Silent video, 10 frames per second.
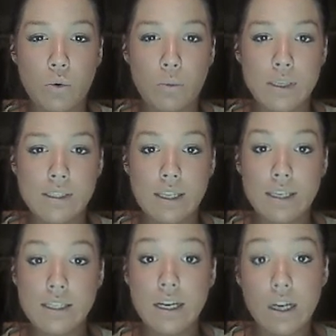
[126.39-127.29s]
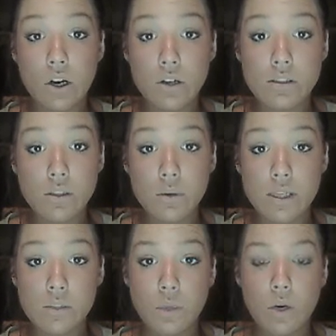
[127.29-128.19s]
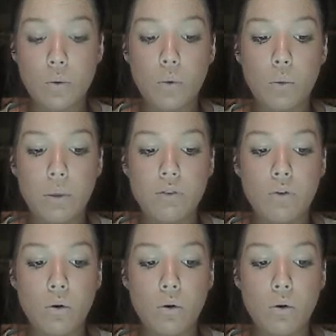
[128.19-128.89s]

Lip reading: will be selected and a consequence wheel will be